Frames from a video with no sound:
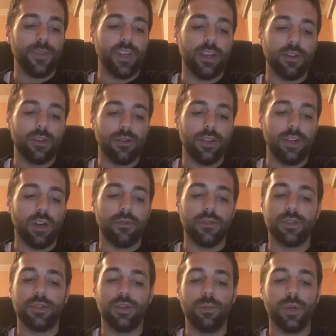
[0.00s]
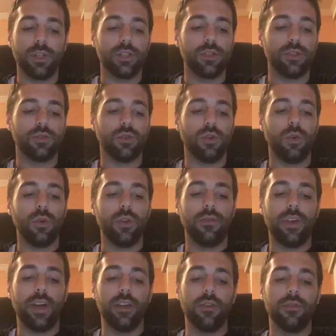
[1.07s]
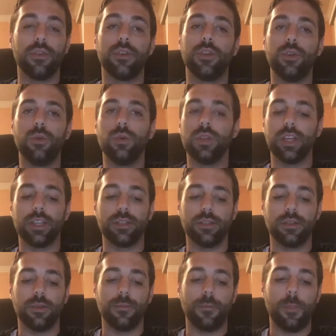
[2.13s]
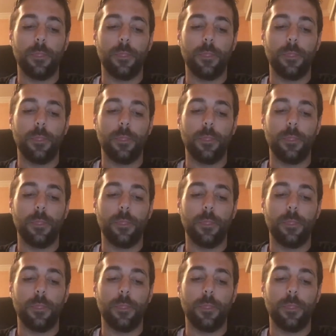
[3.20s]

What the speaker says: It currently offers too much control and value for 2 elixir.